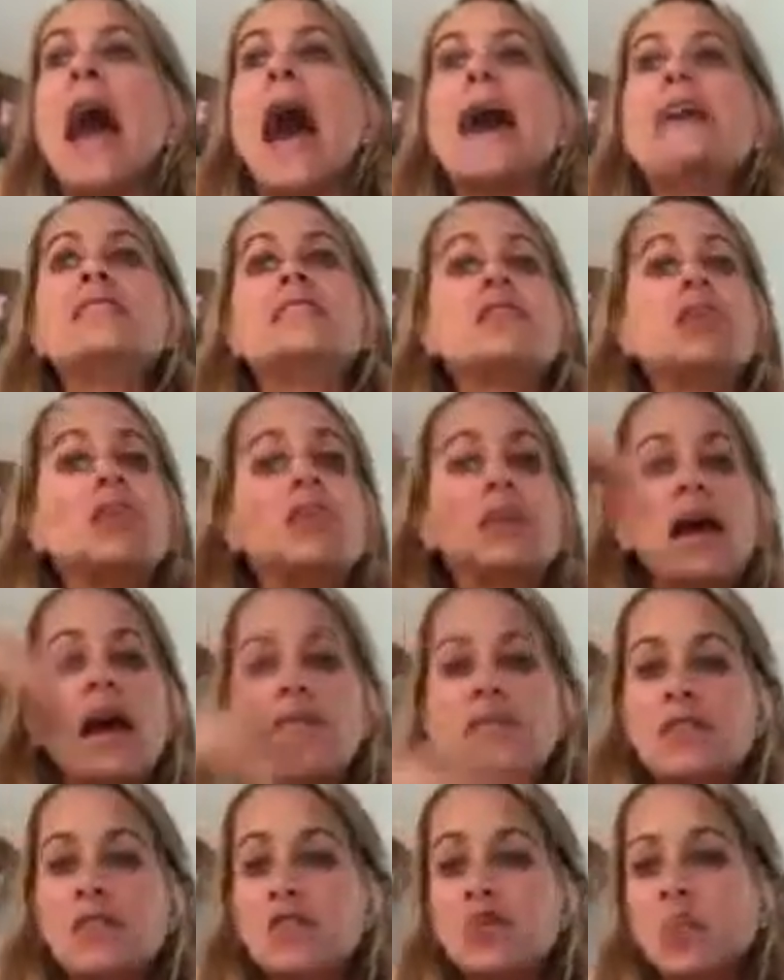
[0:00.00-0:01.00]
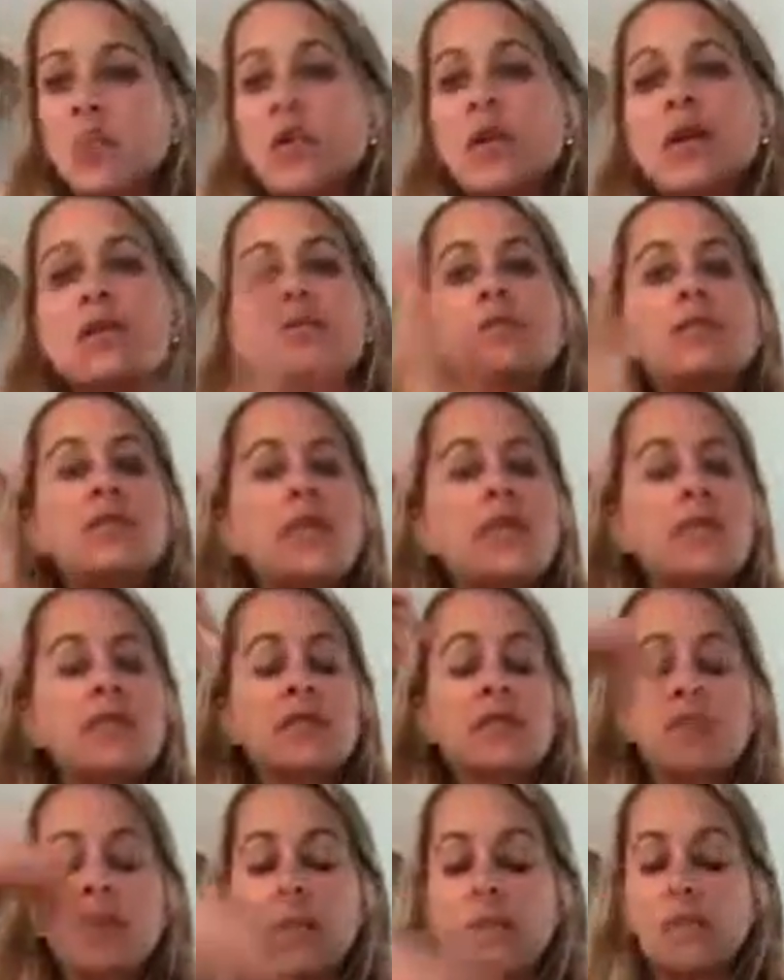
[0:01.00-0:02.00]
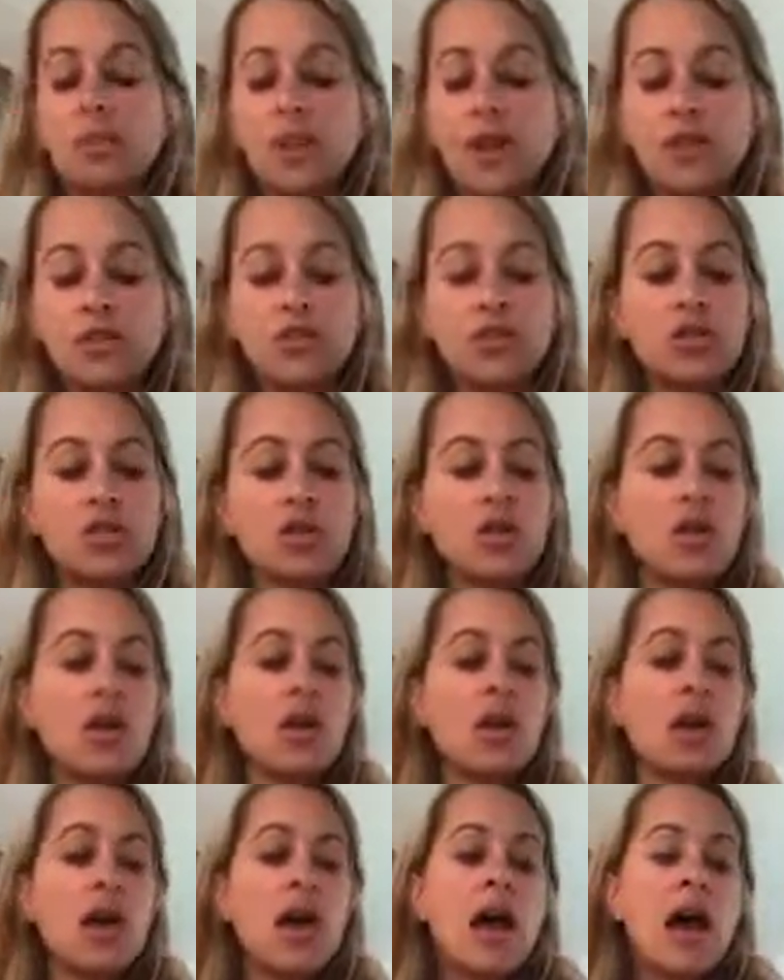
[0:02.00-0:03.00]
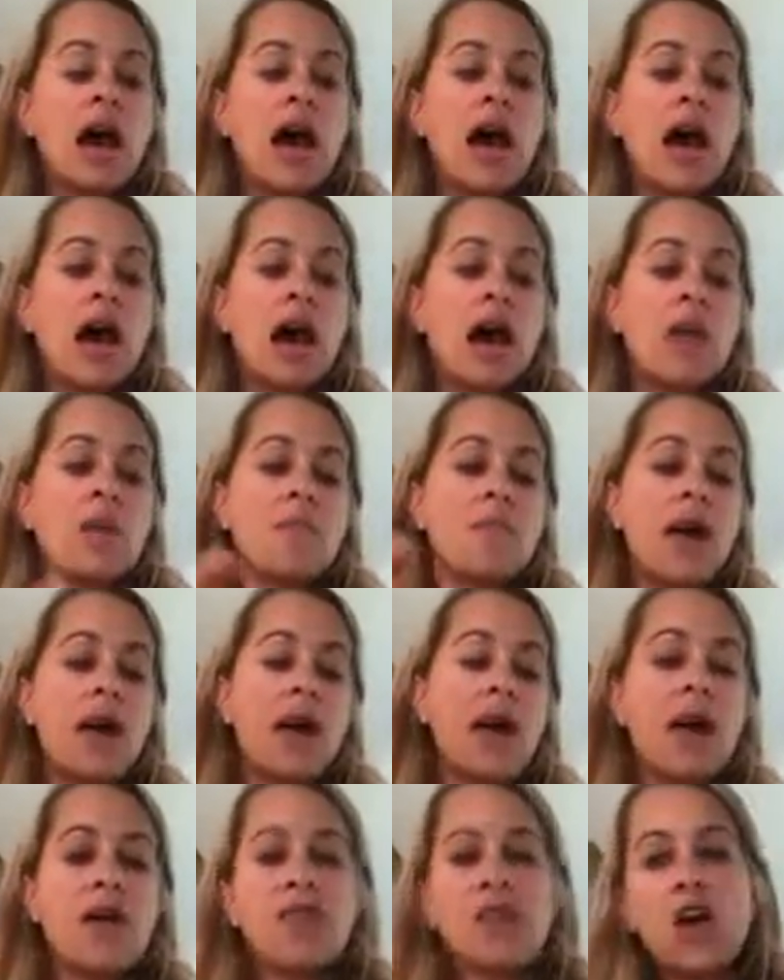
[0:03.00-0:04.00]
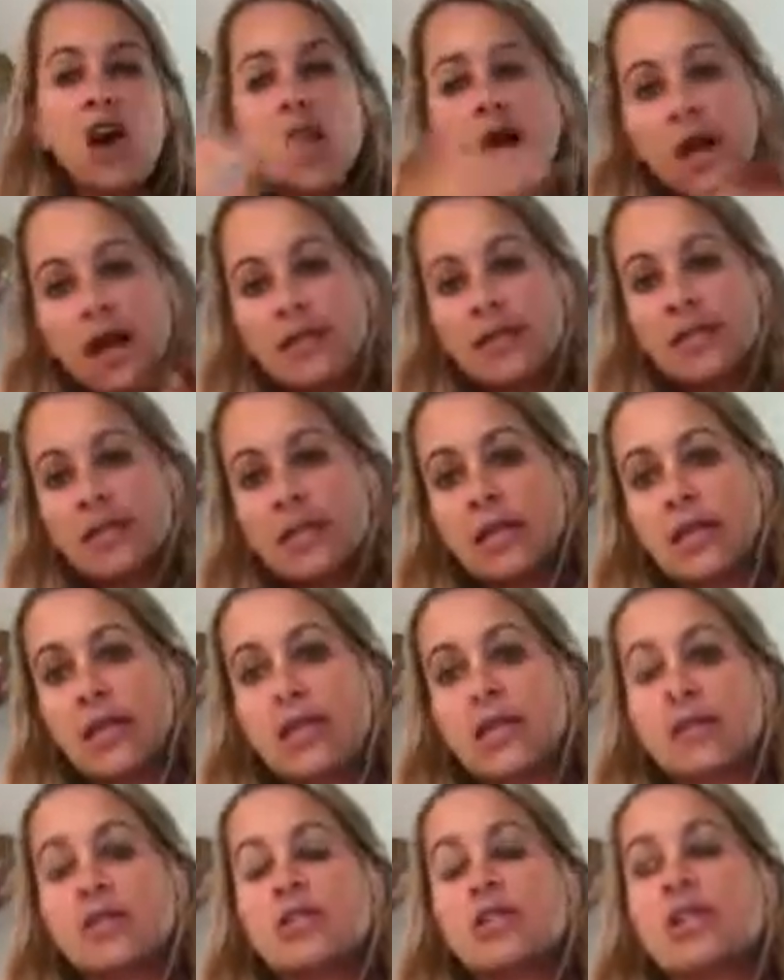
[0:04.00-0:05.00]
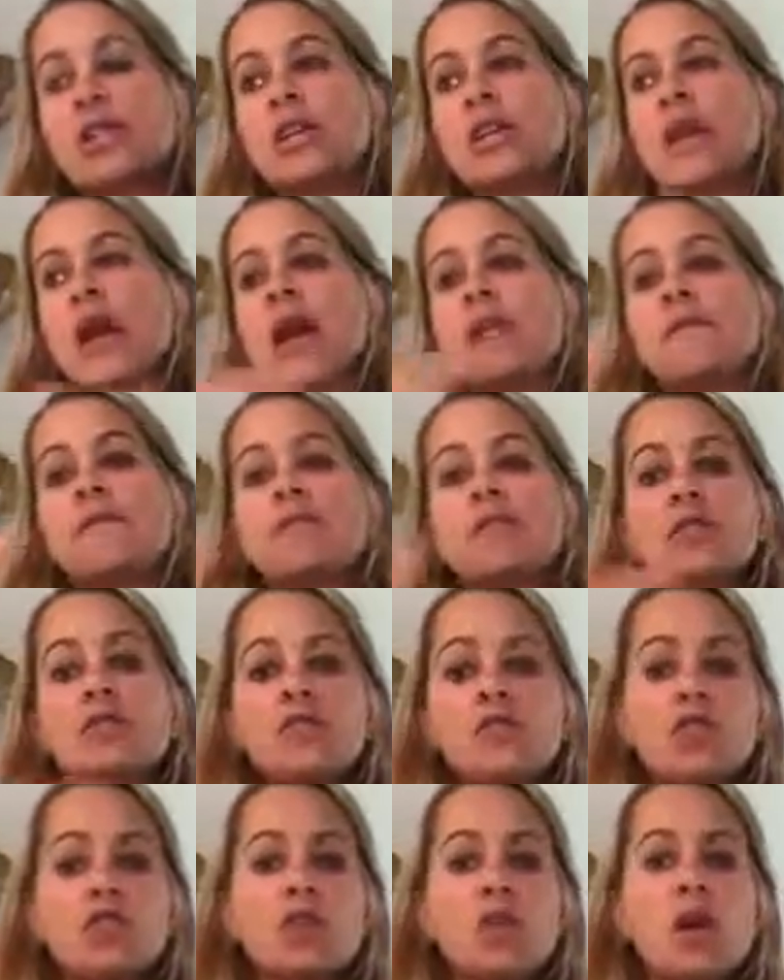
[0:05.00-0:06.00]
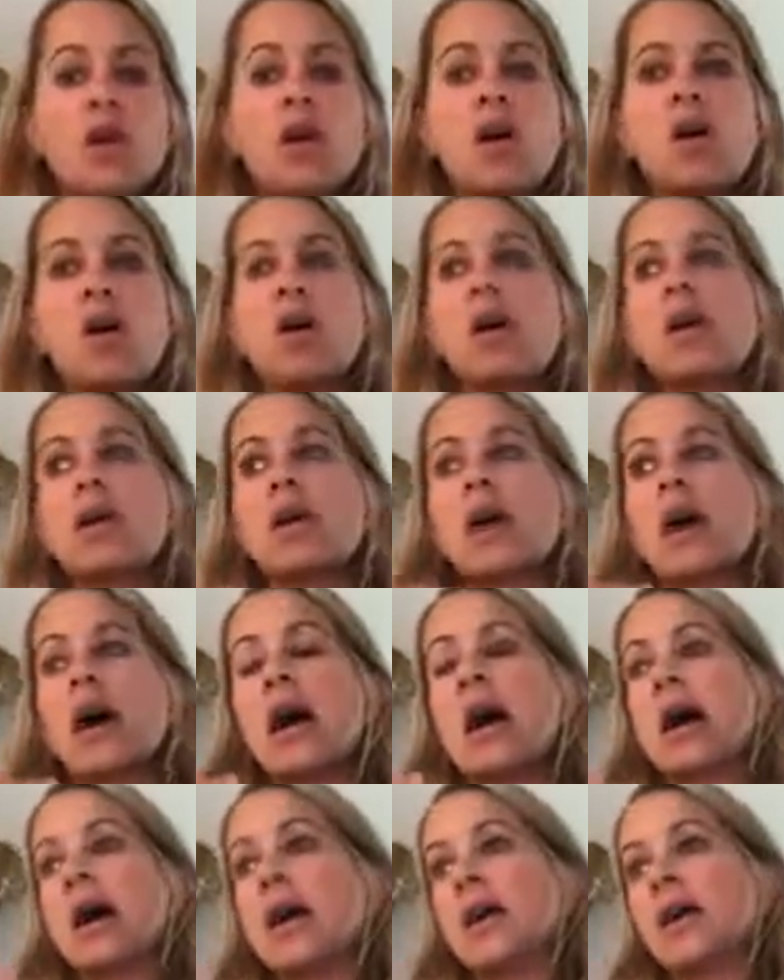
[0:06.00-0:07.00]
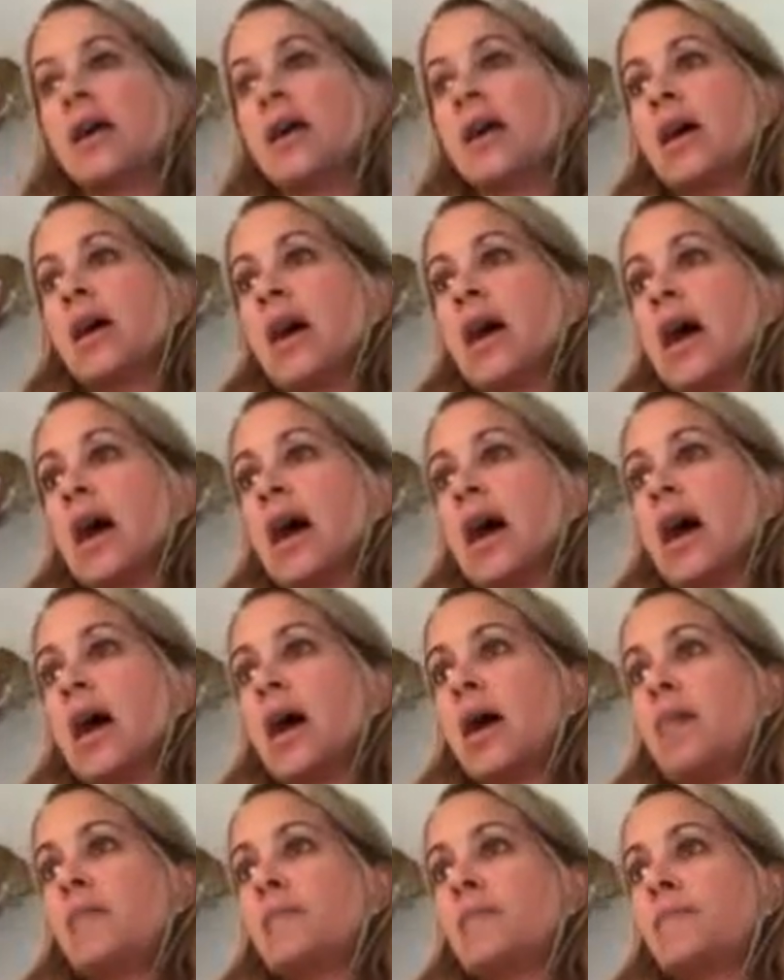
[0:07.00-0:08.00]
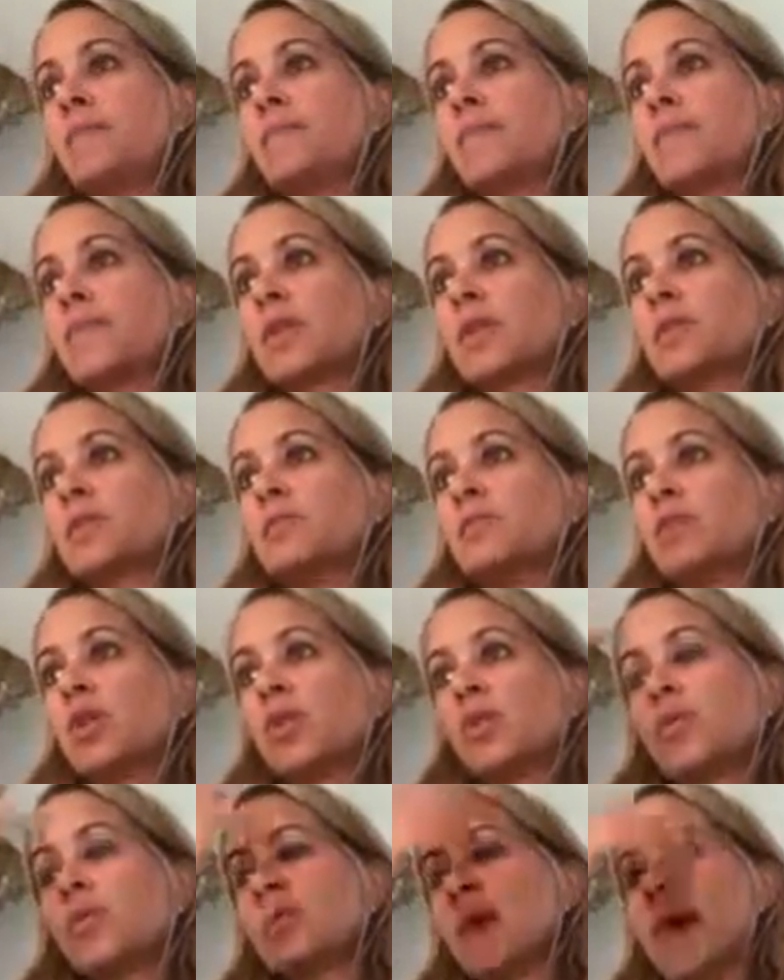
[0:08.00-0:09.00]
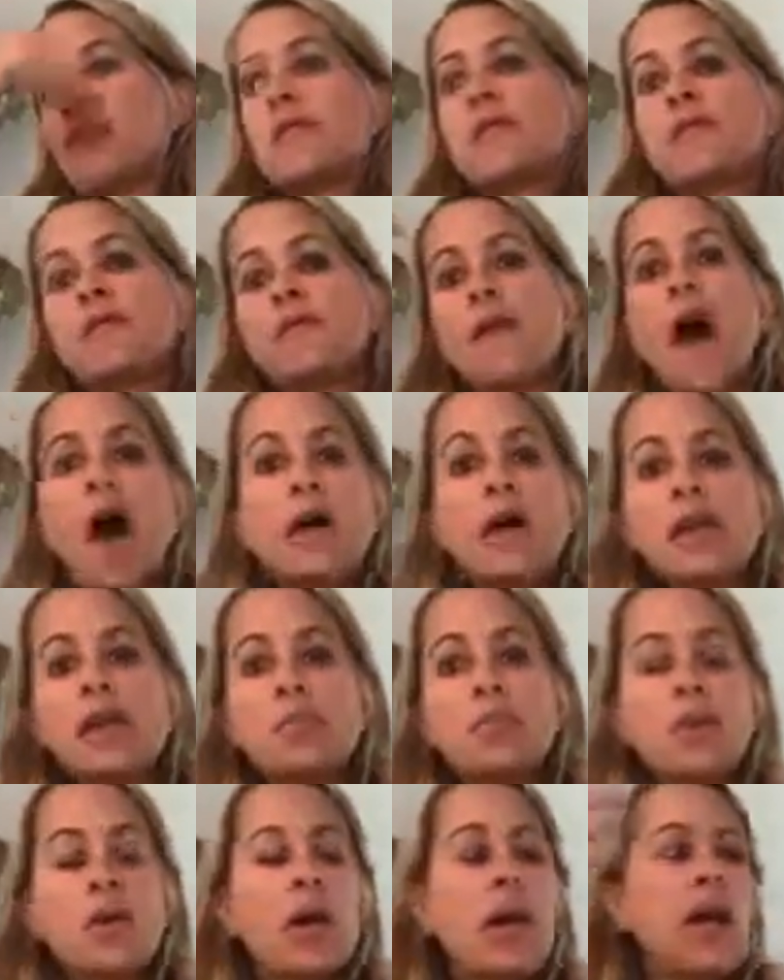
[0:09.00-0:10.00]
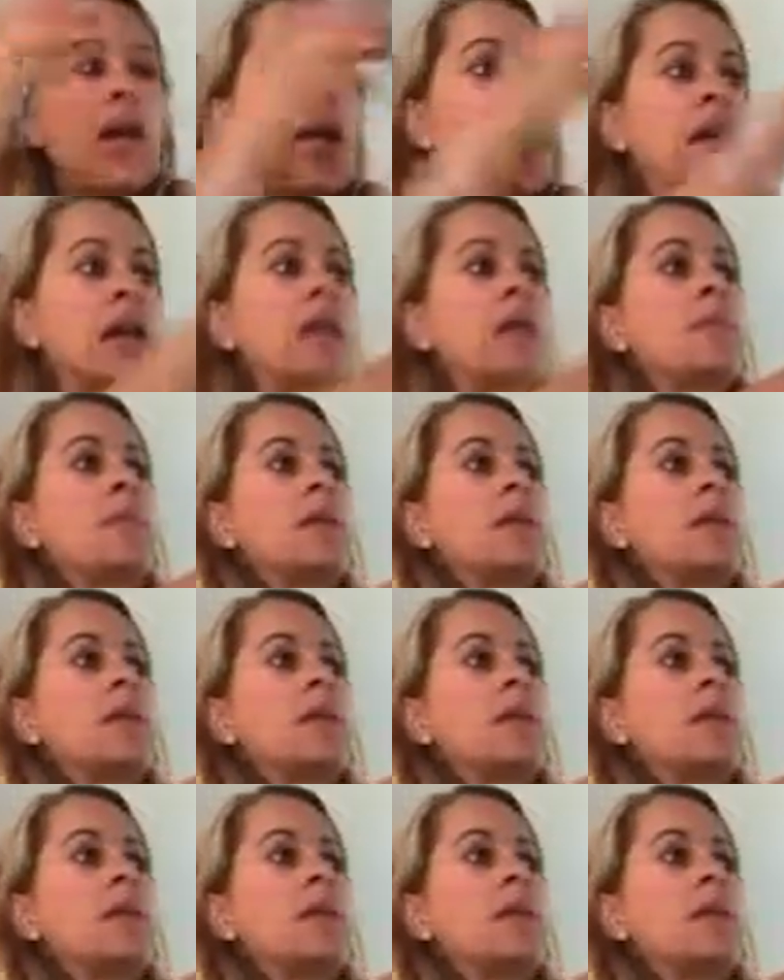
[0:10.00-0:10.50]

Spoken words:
I don't have these weird dips in my blood sugar. I have constant energy. I feel strong. I don't have a foggy brain.